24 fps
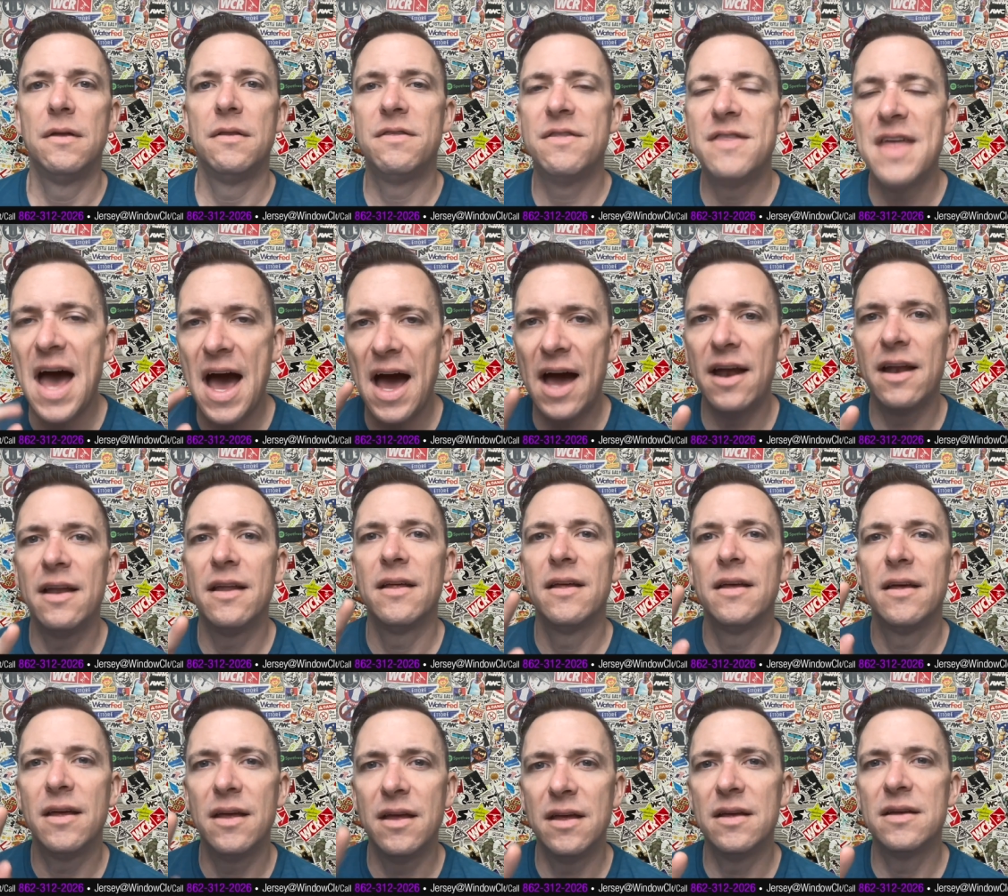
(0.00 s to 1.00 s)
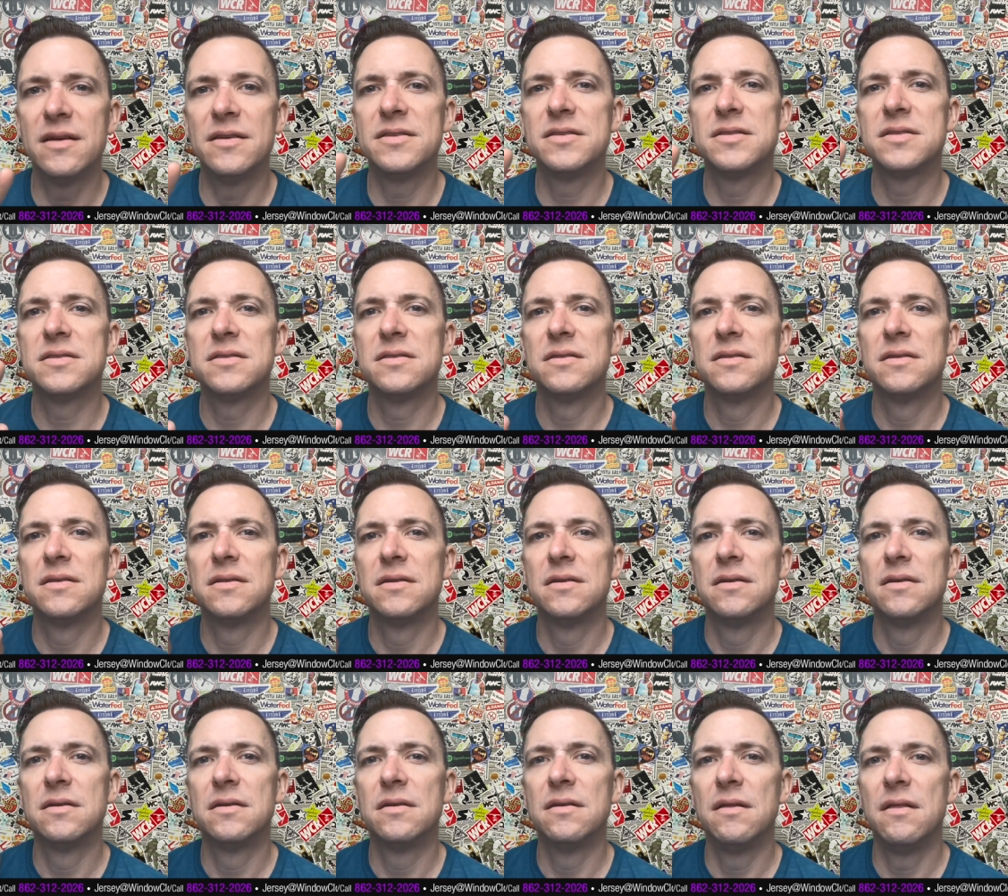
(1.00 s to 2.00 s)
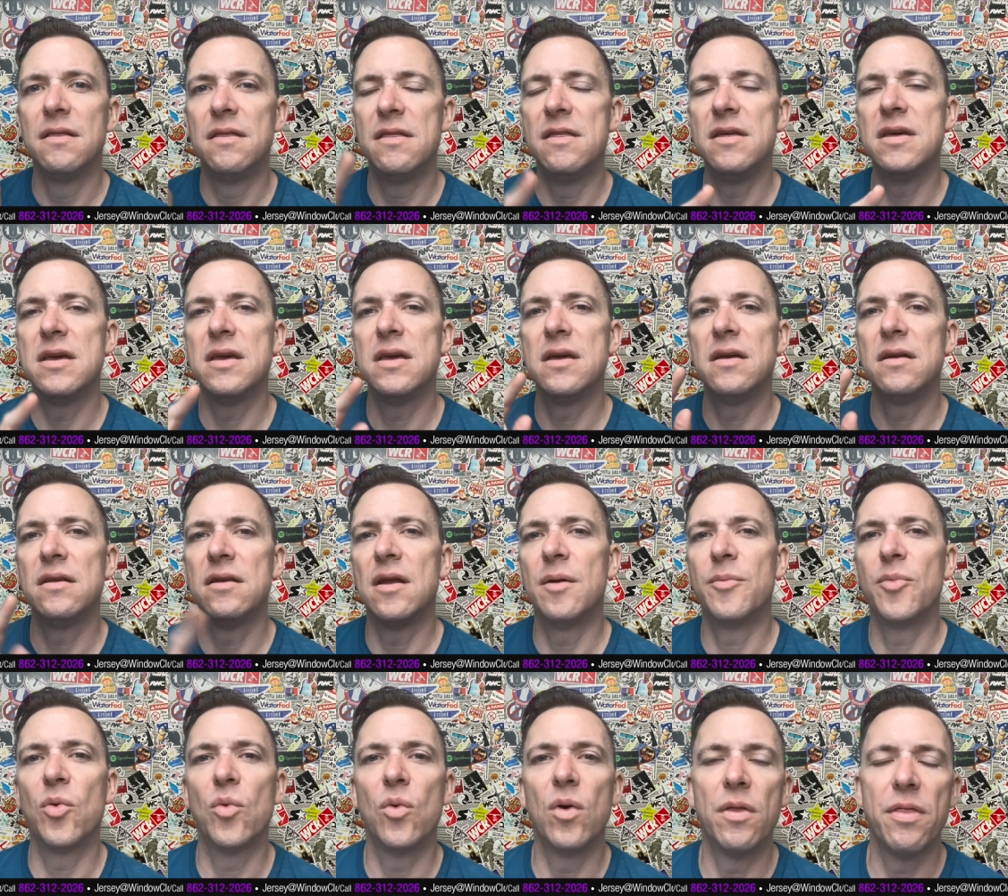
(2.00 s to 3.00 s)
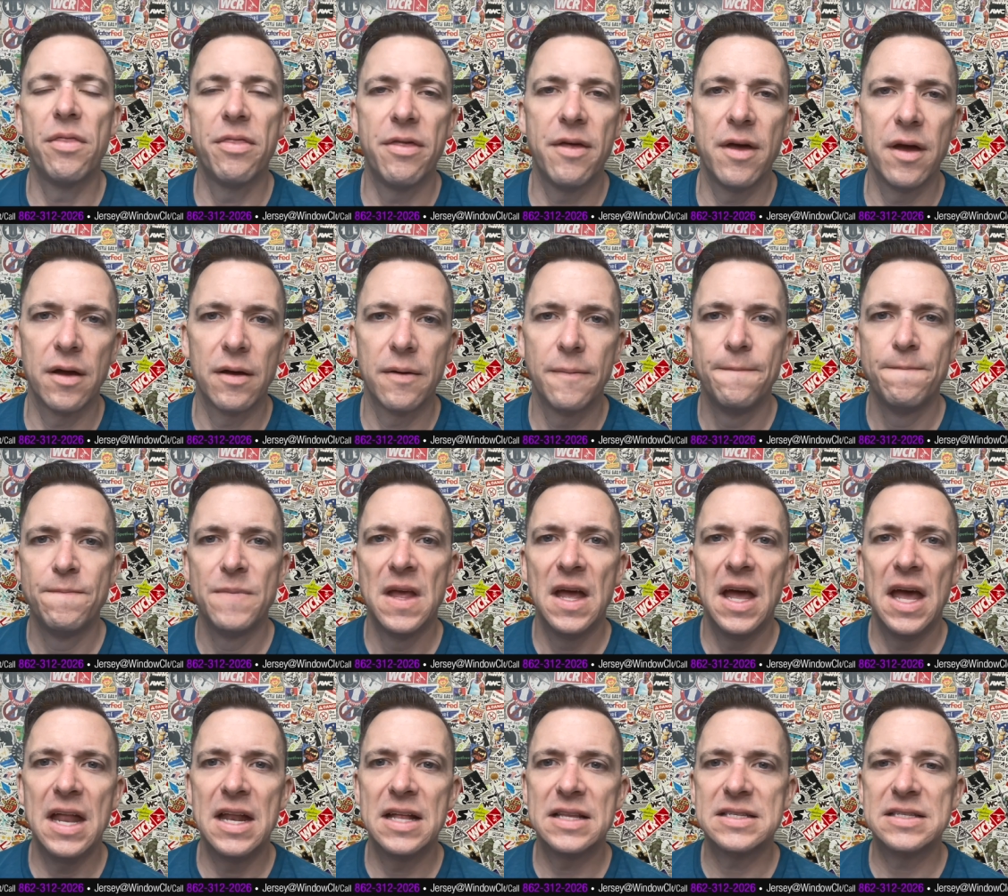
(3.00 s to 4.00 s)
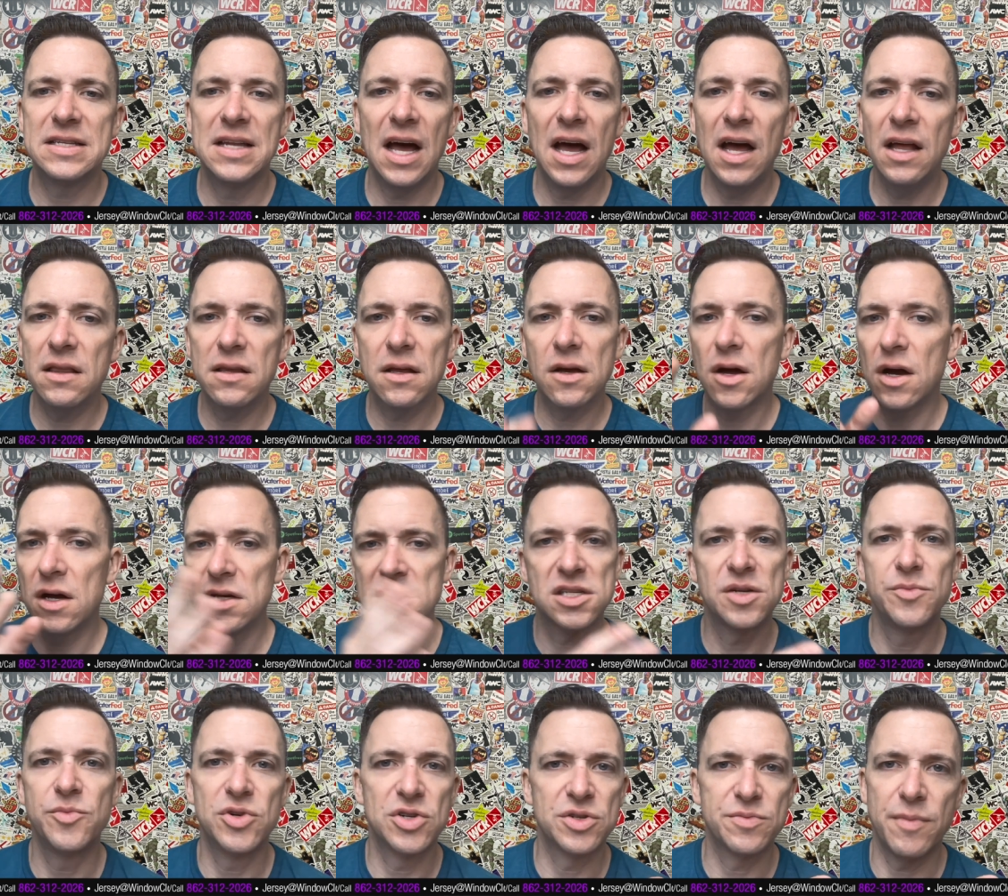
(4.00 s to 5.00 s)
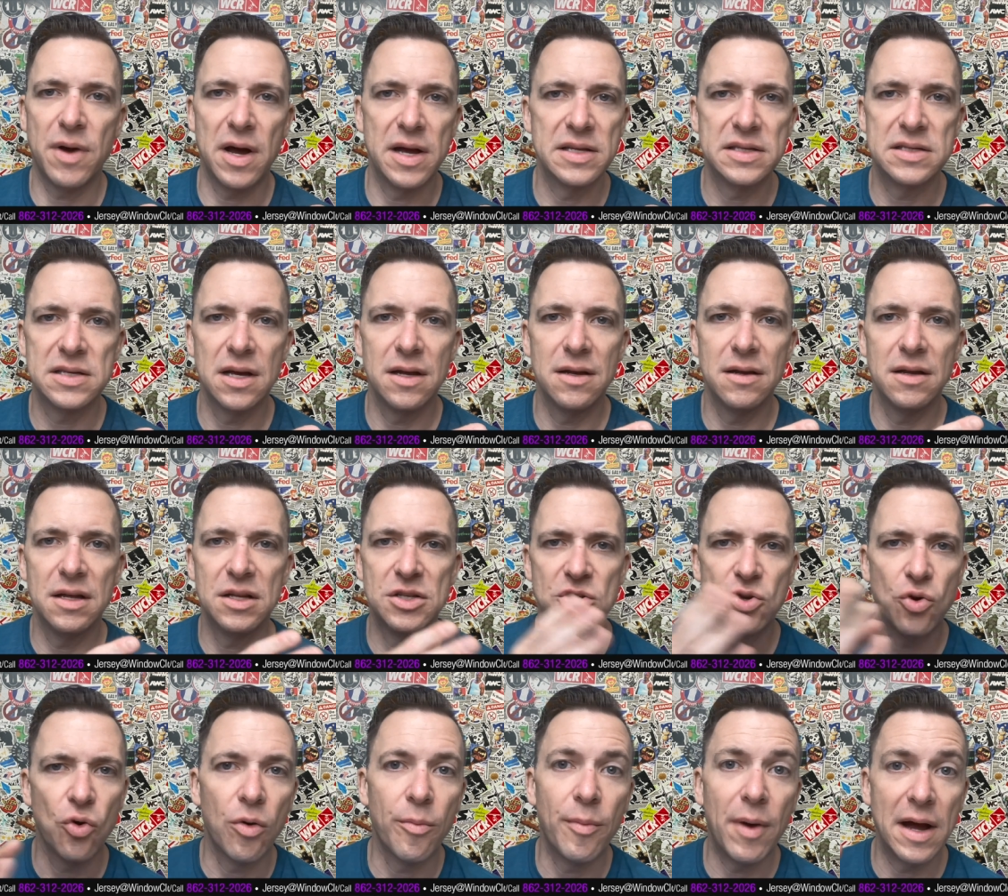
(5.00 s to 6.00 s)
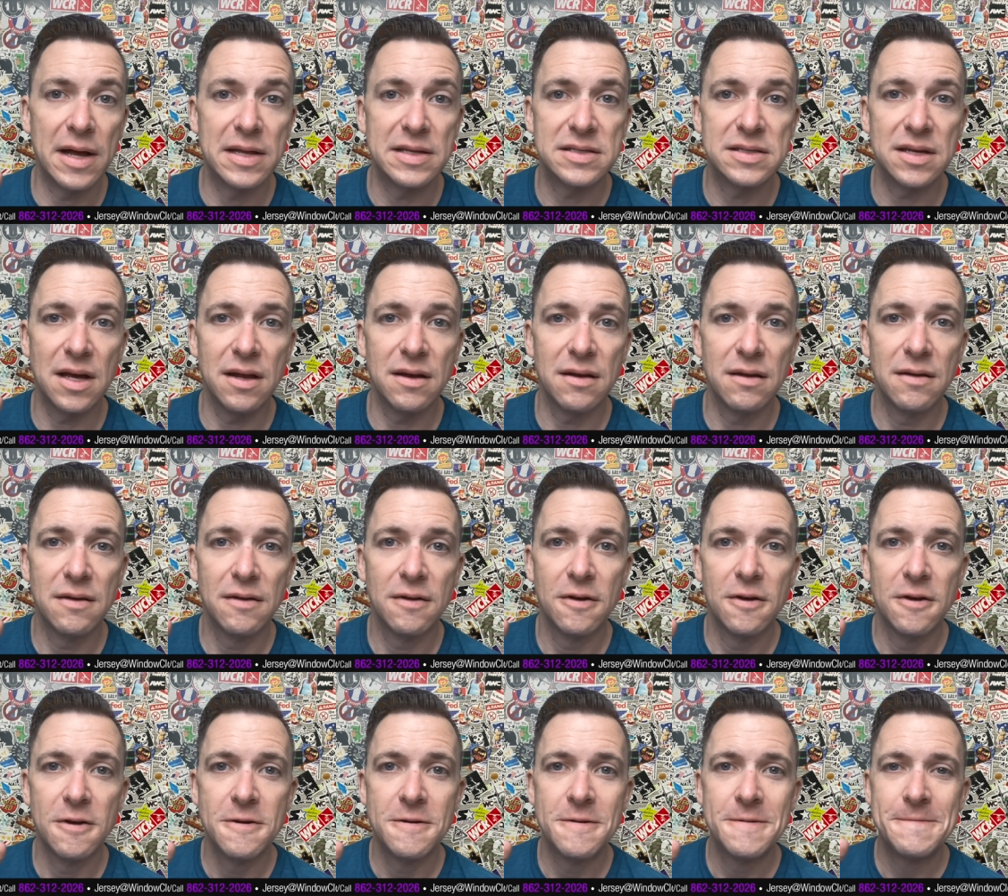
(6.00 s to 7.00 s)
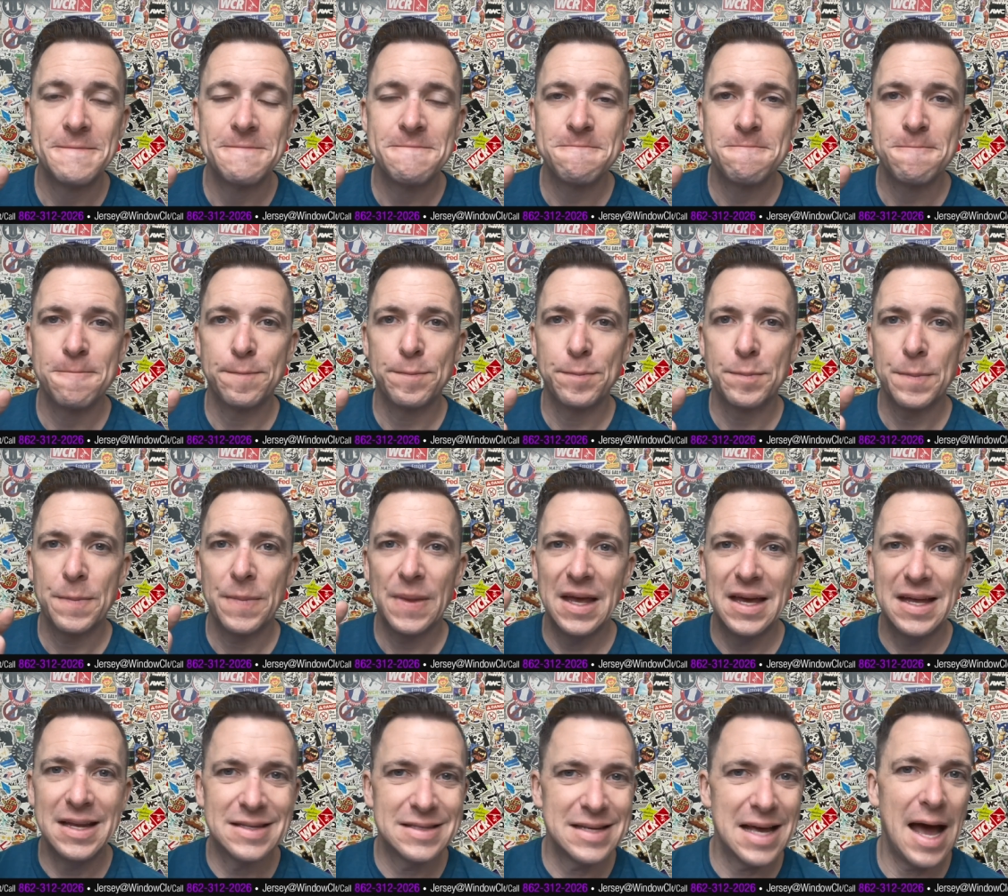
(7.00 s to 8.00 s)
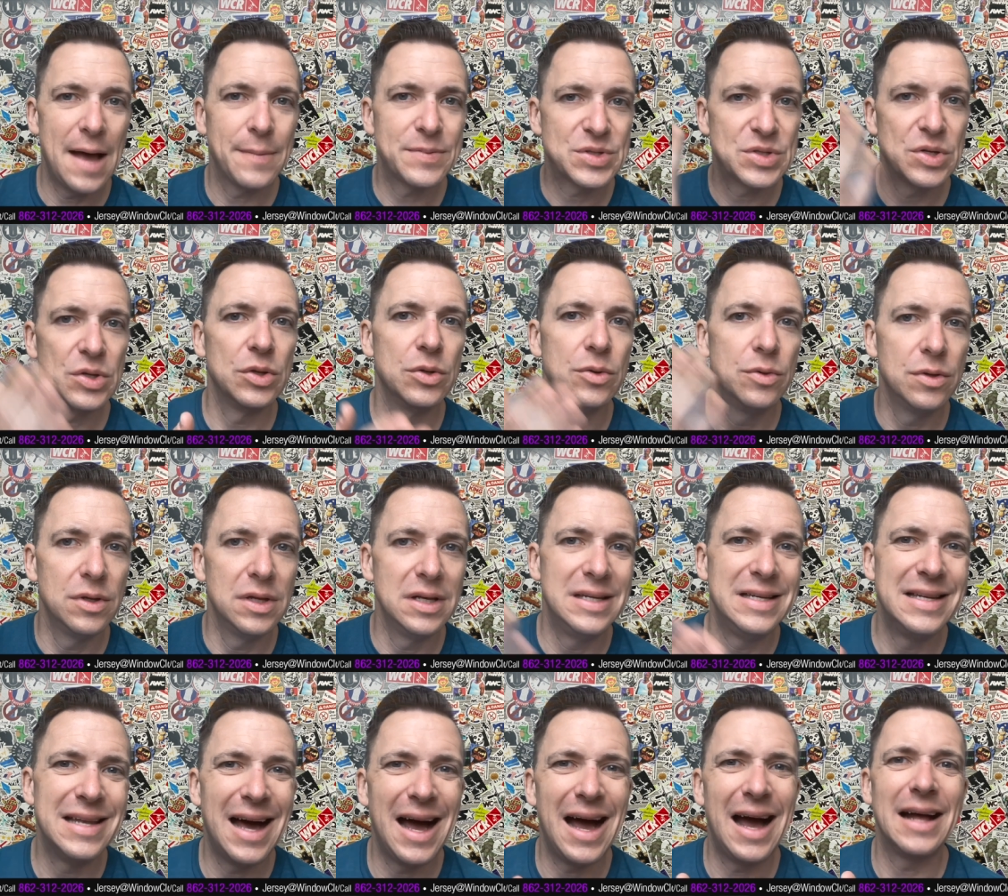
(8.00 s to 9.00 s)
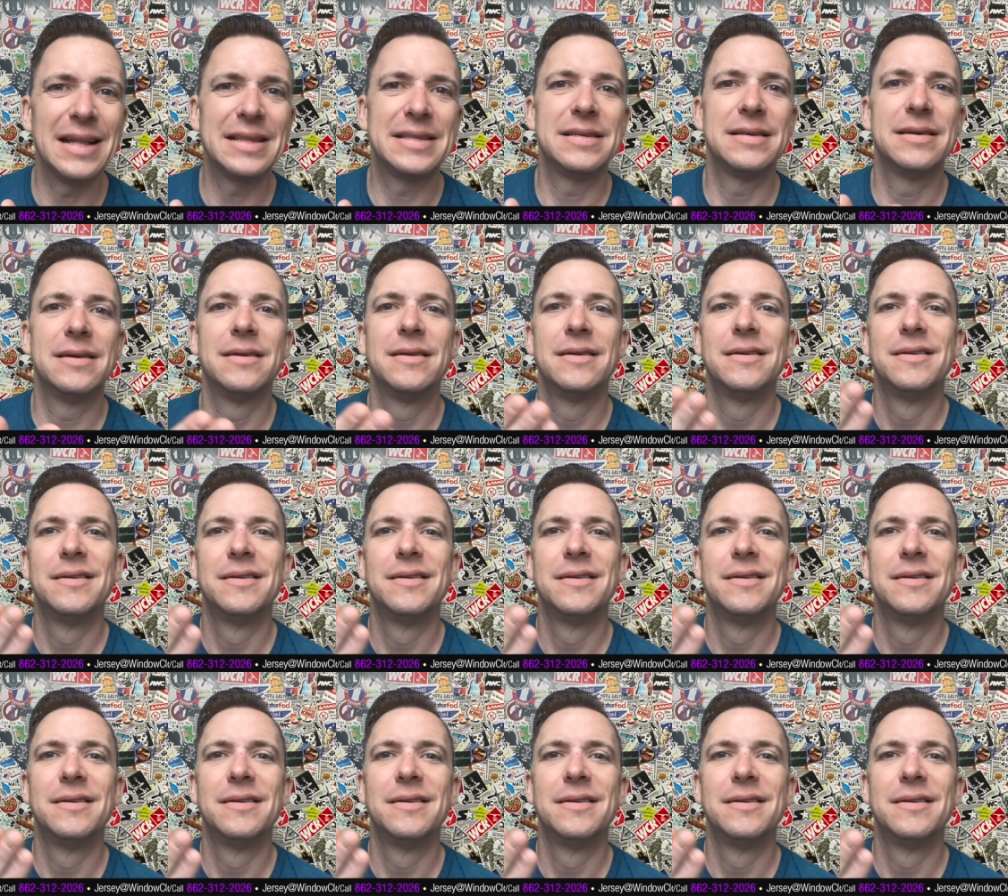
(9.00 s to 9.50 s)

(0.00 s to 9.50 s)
that is the number one thing and it's not the customer's mindset it's your mindset it is absolutely not